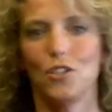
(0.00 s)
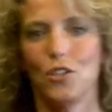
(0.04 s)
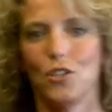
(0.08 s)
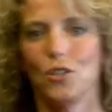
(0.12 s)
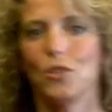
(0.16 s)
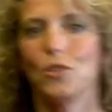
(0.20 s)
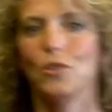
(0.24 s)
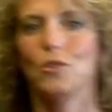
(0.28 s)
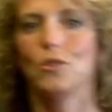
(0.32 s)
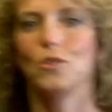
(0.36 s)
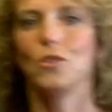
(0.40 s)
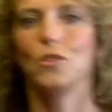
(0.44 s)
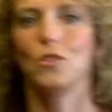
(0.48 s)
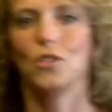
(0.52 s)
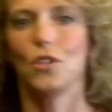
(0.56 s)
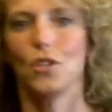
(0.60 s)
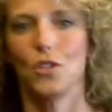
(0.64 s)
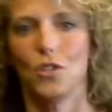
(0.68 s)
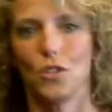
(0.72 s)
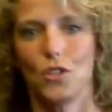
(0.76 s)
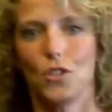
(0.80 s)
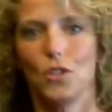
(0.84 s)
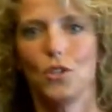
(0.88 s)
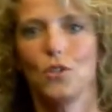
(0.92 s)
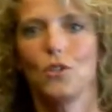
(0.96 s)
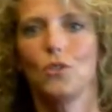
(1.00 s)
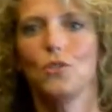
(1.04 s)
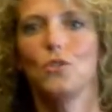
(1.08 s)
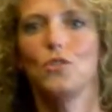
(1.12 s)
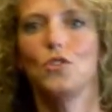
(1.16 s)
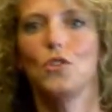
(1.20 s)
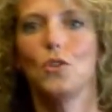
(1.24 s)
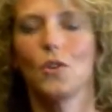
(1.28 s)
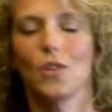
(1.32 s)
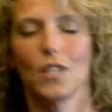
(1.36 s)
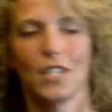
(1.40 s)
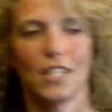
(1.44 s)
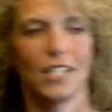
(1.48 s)
choose to
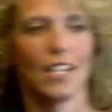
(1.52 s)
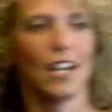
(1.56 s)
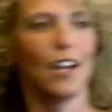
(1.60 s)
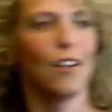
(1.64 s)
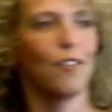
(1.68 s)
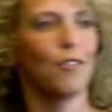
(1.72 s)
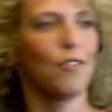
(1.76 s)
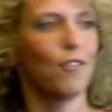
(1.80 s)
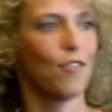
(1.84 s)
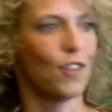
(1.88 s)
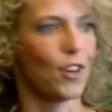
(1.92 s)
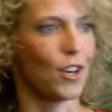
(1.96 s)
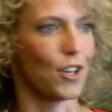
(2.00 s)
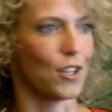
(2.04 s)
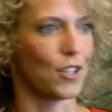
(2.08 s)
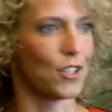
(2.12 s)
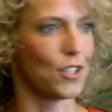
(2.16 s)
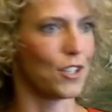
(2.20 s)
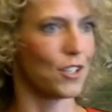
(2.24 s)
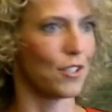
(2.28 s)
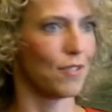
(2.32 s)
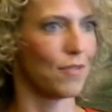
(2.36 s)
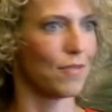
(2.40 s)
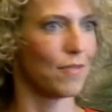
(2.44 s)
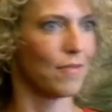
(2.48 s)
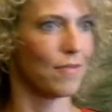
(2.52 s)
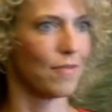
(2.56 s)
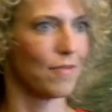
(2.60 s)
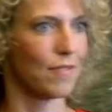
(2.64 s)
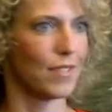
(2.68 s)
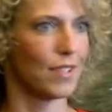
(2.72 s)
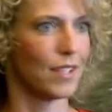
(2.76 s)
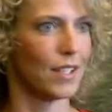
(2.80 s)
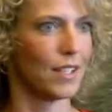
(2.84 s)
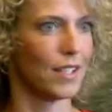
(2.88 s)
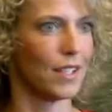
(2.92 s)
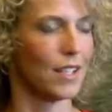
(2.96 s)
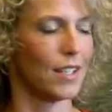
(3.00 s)
choose yourself first.
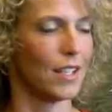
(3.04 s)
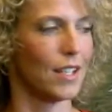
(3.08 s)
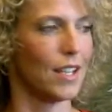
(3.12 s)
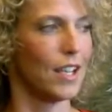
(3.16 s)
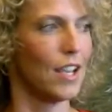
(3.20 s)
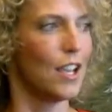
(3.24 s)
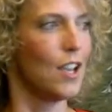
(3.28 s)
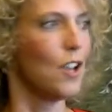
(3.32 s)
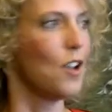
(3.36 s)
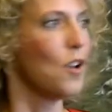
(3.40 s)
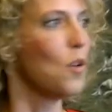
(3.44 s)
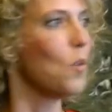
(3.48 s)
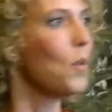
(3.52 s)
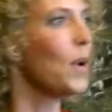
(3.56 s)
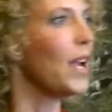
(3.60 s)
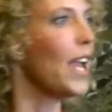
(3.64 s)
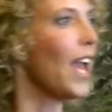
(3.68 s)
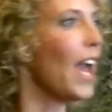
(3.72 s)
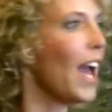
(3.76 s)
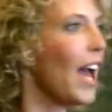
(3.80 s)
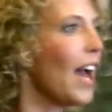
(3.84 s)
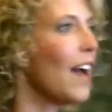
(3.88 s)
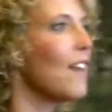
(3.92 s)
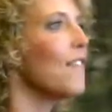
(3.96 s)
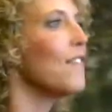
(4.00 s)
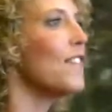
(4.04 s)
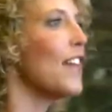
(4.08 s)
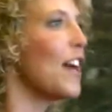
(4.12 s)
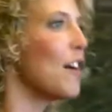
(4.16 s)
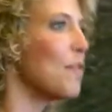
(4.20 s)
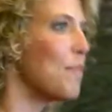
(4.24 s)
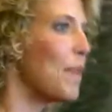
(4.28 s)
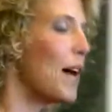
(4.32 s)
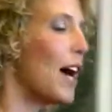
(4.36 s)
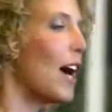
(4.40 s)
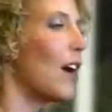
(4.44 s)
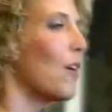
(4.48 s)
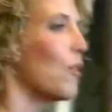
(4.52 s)
We have
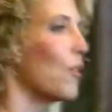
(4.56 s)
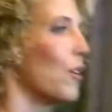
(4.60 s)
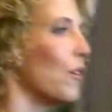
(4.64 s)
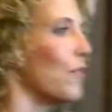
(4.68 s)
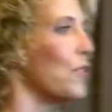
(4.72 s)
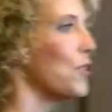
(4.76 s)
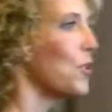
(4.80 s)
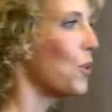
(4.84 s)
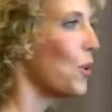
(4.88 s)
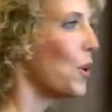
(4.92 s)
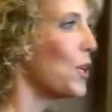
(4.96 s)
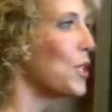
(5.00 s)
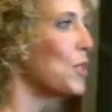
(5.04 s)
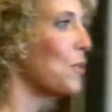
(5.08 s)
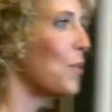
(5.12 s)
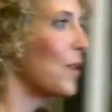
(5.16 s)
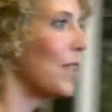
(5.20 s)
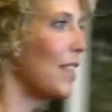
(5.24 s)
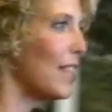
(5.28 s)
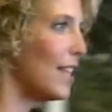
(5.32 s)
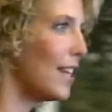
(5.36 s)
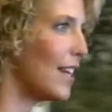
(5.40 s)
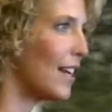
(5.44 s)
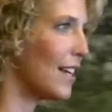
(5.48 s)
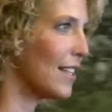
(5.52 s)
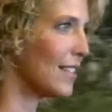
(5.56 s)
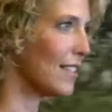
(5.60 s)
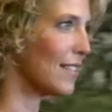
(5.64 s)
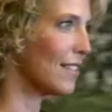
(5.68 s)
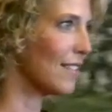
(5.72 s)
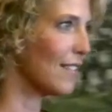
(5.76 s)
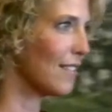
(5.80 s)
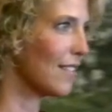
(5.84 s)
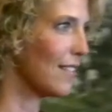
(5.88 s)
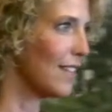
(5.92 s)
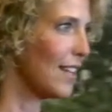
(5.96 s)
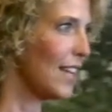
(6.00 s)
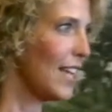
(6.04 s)
that power of choice within us.
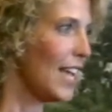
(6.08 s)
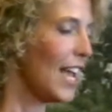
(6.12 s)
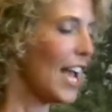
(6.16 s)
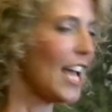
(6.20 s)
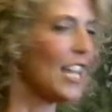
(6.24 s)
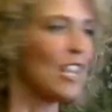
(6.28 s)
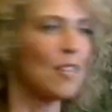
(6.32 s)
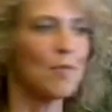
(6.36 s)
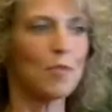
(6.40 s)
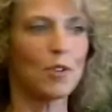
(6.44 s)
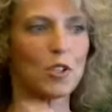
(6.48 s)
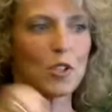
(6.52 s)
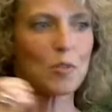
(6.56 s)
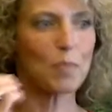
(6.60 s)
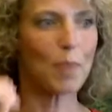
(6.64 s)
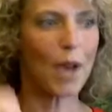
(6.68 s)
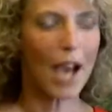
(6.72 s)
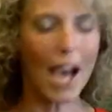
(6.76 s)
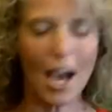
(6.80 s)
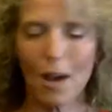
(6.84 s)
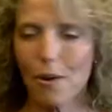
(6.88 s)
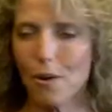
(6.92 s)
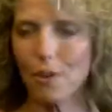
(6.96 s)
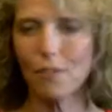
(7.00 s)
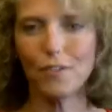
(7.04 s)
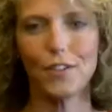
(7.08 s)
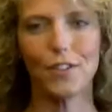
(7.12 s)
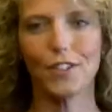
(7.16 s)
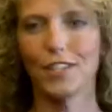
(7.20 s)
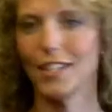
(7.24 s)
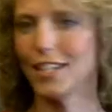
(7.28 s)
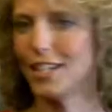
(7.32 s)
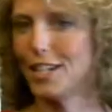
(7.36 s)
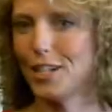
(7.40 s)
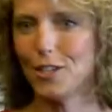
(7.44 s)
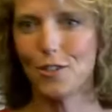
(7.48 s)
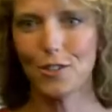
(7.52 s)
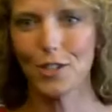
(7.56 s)
And the most powerful
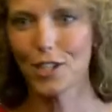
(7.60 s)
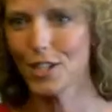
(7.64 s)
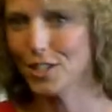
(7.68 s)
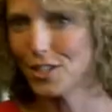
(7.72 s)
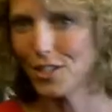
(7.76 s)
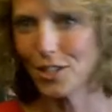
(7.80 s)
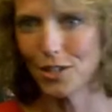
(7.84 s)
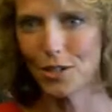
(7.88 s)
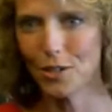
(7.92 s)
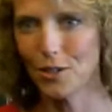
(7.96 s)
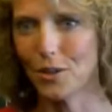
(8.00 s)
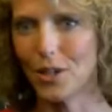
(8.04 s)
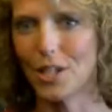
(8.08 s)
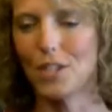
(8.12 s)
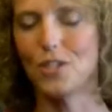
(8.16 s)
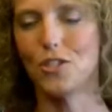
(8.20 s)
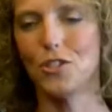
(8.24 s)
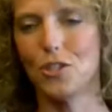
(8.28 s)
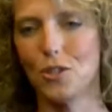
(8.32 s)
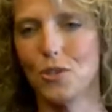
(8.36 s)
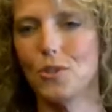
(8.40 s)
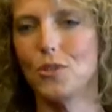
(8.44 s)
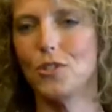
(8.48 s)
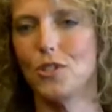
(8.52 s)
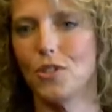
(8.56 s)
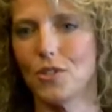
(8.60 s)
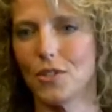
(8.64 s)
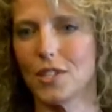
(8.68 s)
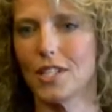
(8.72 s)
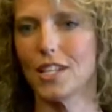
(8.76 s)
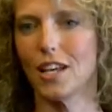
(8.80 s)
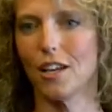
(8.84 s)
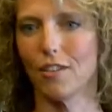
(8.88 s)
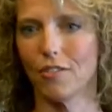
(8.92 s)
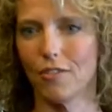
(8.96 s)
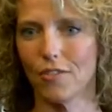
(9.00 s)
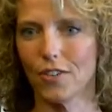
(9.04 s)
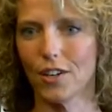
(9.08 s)
thing you can do is choose
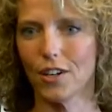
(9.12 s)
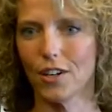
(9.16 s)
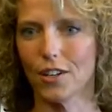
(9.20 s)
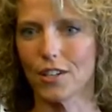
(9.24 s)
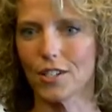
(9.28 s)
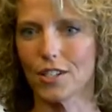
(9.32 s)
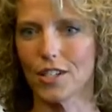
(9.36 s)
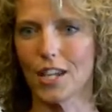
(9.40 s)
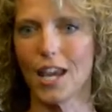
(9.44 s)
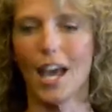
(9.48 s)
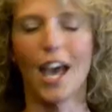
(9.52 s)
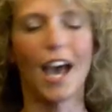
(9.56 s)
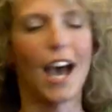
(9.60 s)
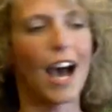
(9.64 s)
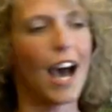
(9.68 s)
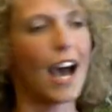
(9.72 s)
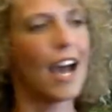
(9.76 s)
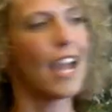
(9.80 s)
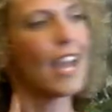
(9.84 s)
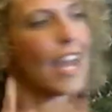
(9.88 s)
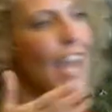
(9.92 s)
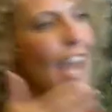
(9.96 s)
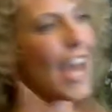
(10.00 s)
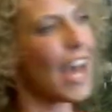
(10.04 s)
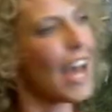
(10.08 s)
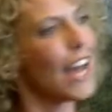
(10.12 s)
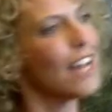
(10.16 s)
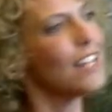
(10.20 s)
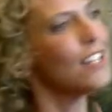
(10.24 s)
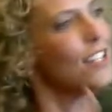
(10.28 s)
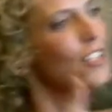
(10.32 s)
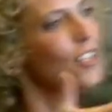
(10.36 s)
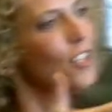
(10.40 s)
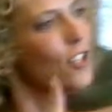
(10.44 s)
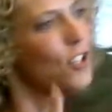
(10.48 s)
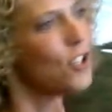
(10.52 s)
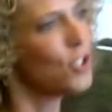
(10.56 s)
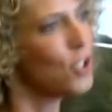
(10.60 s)
yourself first. I had
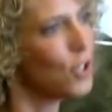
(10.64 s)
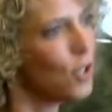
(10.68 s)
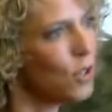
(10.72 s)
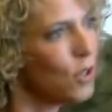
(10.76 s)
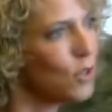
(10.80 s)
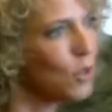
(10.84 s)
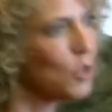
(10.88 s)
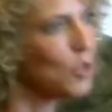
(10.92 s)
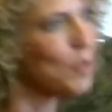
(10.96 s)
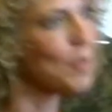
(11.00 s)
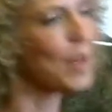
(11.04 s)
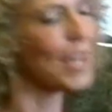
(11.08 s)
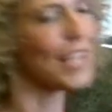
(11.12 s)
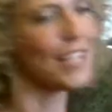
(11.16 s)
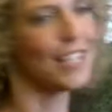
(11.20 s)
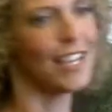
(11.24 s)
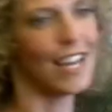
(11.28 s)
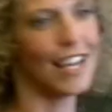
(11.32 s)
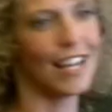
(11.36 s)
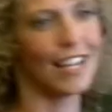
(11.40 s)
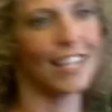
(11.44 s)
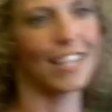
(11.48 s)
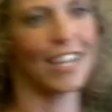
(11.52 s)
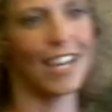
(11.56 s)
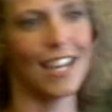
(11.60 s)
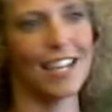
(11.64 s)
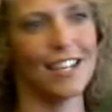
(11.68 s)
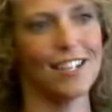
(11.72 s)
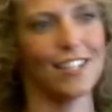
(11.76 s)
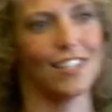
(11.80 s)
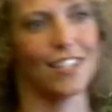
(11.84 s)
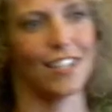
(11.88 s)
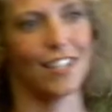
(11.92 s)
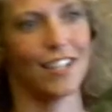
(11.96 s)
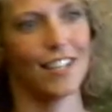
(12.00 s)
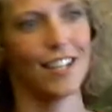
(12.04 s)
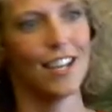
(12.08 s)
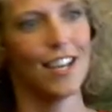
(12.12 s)
to choose my
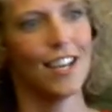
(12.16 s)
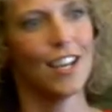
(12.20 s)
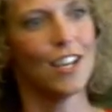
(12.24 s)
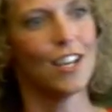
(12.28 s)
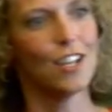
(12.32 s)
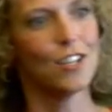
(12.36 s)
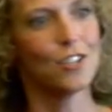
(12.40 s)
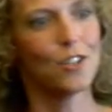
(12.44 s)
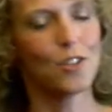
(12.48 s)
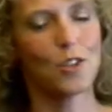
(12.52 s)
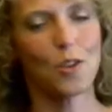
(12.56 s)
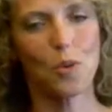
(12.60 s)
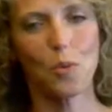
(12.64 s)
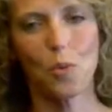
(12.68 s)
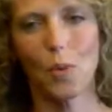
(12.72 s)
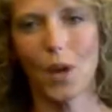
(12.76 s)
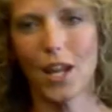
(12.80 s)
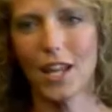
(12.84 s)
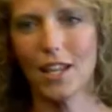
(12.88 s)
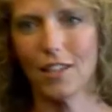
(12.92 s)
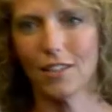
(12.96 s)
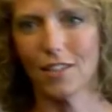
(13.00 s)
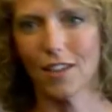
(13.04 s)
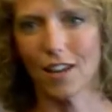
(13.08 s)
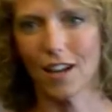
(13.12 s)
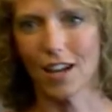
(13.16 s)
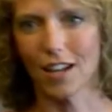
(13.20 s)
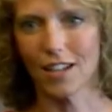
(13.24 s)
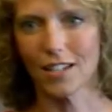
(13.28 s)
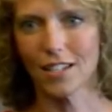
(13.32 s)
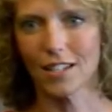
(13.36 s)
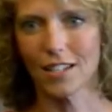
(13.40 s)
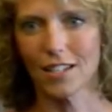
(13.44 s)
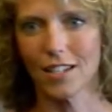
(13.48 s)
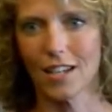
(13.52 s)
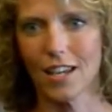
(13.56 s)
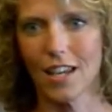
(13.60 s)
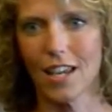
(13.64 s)
dedication to the weight
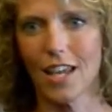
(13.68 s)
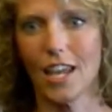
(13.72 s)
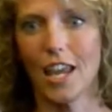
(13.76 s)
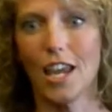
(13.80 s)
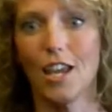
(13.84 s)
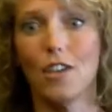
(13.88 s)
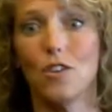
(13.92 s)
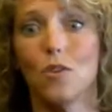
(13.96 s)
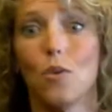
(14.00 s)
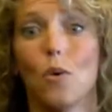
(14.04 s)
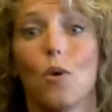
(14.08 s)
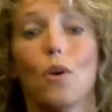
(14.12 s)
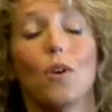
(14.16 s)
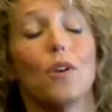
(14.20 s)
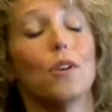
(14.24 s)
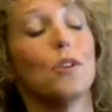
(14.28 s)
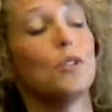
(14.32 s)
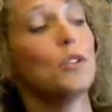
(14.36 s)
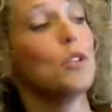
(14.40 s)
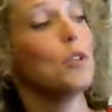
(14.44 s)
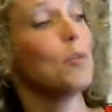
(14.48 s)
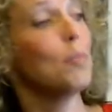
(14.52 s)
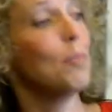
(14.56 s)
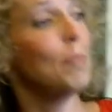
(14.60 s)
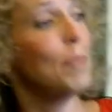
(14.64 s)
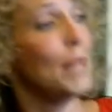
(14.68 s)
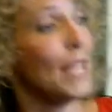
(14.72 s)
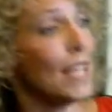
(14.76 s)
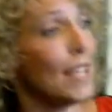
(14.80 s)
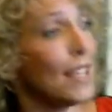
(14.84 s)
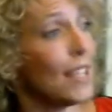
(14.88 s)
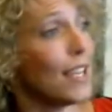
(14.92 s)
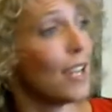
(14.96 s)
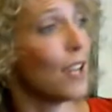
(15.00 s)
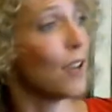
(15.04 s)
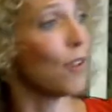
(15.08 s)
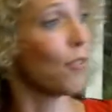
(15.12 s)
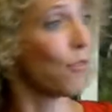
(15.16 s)
loss in order to be
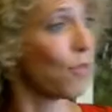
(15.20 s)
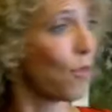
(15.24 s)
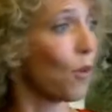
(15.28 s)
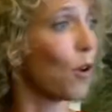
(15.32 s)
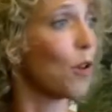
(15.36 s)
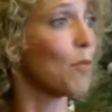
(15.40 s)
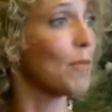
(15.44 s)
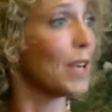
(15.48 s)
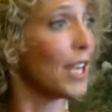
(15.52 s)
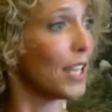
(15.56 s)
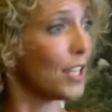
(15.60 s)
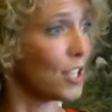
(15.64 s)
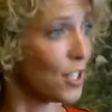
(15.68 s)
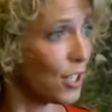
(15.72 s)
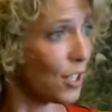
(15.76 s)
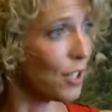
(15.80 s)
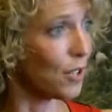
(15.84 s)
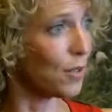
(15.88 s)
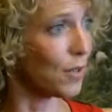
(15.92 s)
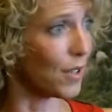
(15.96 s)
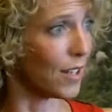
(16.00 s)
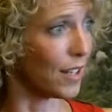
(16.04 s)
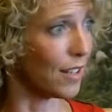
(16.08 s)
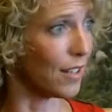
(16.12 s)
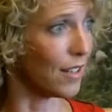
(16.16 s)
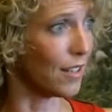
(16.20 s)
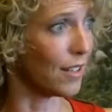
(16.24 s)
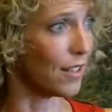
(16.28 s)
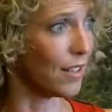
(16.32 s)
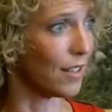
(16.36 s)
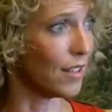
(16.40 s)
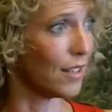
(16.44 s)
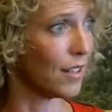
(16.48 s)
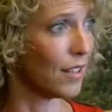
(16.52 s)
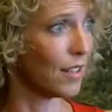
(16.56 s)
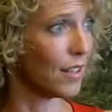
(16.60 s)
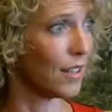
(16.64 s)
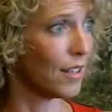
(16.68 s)
there for my children.
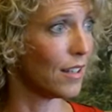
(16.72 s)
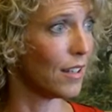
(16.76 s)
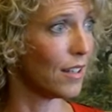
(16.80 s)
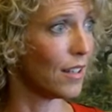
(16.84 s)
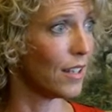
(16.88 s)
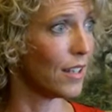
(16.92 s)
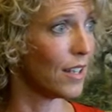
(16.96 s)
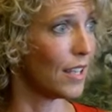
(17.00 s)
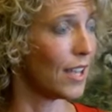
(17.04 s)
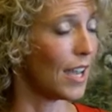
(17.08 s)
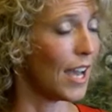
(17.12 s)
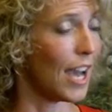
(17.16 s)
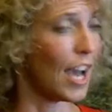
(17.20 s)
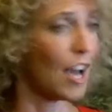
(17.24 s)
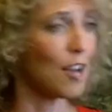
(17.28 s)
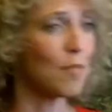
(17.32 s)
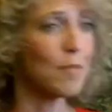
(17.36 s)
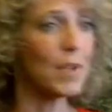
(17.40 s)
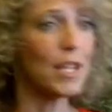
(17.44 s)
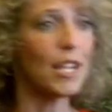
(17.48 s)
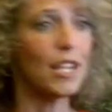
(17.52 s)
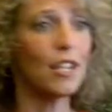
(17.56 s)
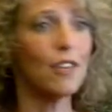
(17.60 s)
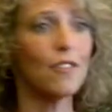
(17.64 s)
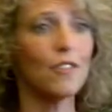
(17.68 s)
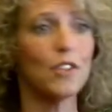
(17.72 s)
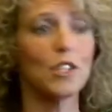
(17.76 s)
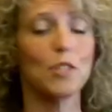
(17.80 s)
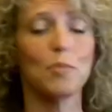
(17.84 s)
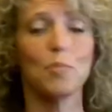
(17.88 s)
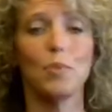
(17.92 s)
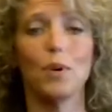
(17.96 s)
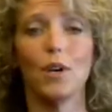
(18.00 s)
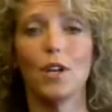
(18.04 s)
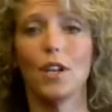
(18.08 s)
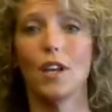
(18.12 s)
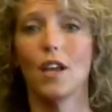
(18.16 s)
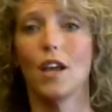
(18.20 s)
How many of us
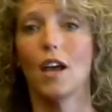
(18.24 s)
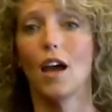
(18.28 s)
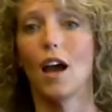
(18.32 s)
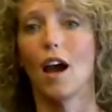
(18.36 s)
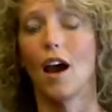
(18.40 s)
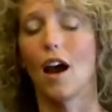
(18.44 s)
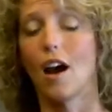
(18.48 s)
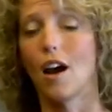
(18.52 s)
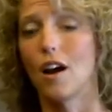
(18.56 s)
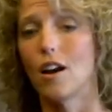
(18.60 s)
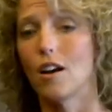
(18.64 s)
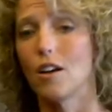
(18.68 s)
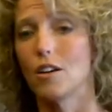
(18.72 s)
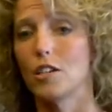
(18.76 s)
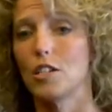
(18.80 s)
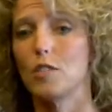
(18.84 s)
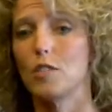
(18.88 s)
put our